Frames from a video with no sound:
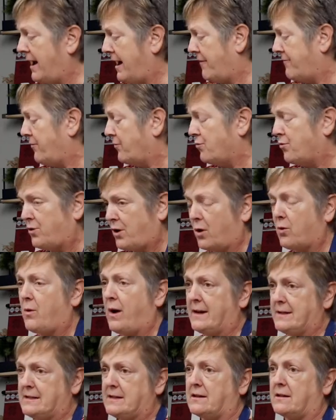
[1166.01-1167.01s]
I have
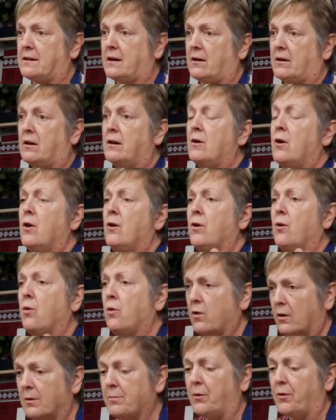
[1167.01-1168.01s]
no idea. They're
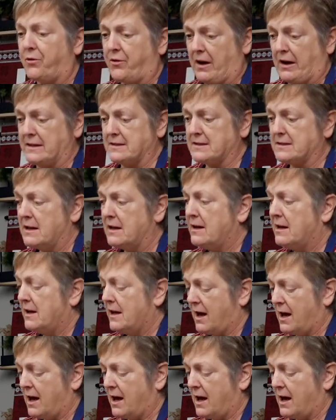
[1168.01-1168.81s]
horrible things.